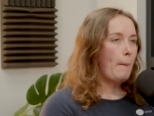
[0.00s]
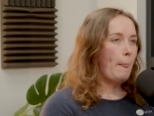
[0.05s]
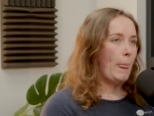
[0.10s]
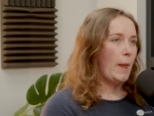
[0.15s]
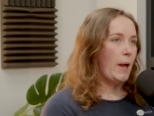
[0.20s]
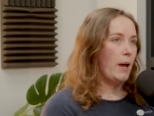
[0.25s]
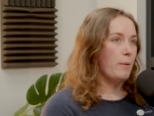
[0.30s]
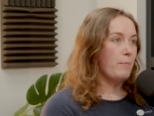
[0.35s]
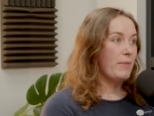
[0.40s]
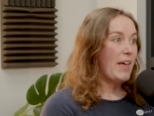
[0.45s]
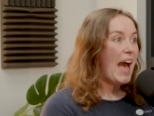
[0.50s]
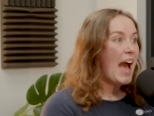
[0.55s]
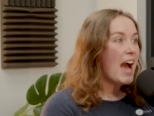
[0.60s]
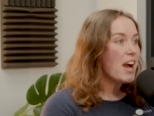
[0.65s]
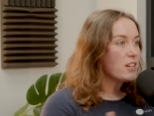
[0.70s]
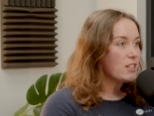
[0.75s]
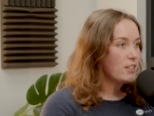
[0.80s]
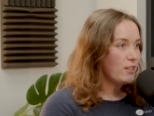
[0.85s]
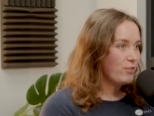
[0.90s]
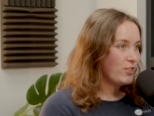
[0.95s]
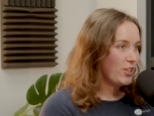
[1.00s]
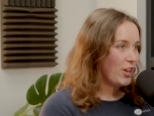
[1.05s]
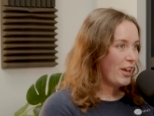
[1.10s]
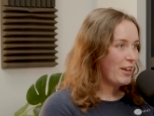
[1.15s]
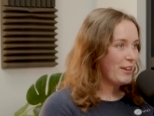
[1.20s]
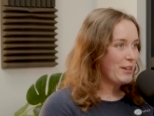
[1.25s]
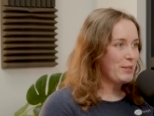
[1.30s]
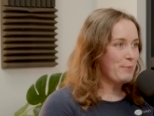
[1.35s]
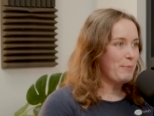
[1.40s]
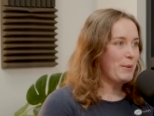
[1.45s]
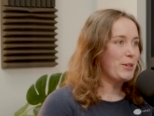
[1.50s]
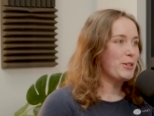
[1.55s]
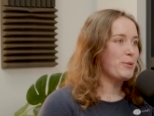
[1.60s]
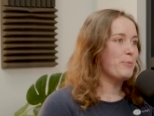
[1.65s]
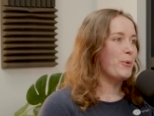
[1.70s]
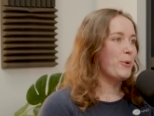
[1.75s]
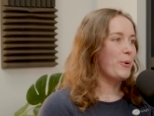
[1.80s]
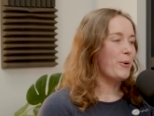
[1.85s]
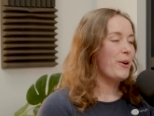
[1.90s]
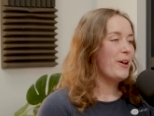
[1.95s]
Active churn is much
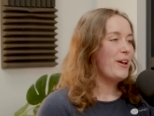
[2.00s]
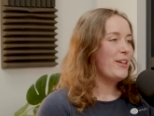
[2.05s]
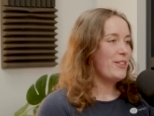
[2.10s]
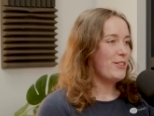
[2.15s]
more